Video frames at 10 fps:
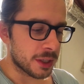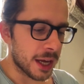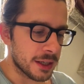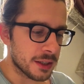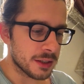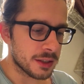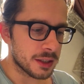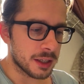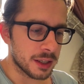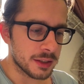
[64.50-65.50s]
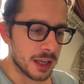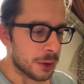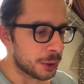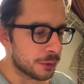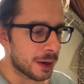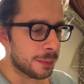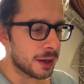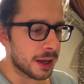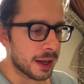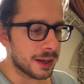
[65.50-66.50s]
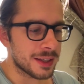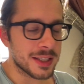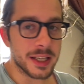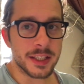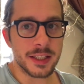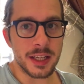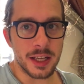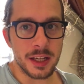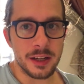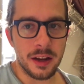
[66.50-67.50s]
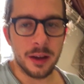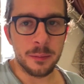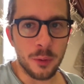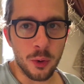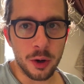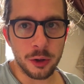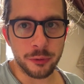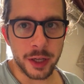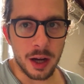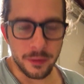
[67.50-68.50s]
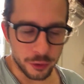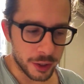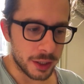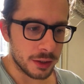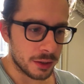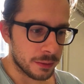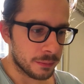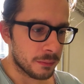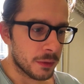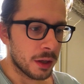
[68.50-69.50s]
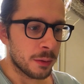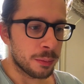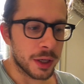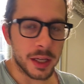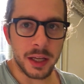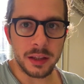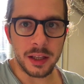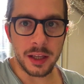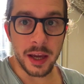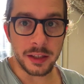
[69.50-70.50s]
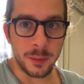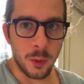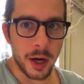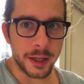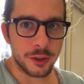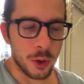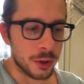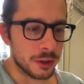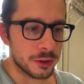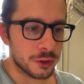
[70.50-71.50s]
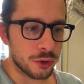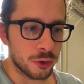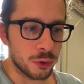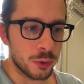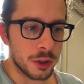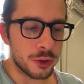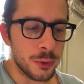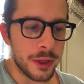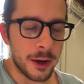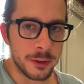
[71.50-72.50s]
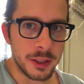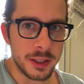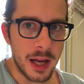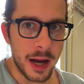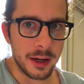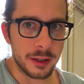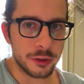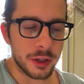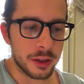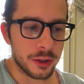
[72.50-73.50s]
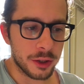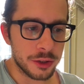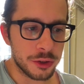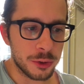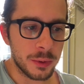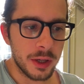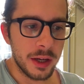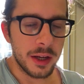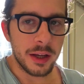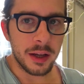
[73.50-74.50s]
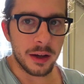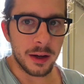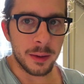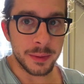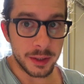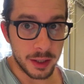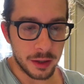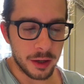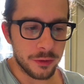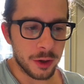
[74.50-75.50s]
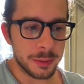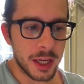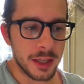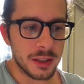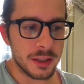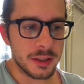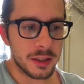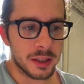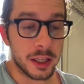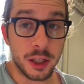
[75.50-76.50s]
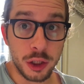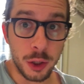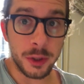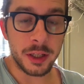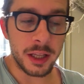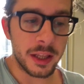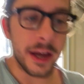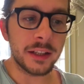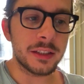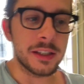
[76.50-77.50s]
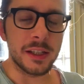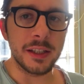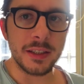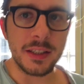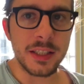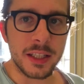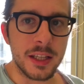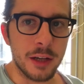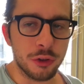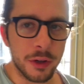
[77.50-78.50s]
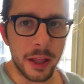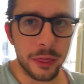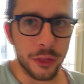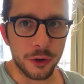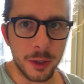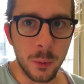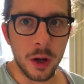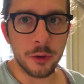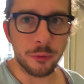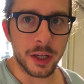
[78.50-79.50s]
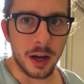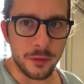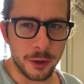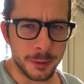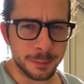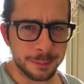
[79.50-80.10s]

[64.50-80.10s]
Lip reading: cases in Saudi Arabia and 16 more recoveries, bringing the kingdom-wide total to 2,932 confirmed cases. Included in that is 631 recovered.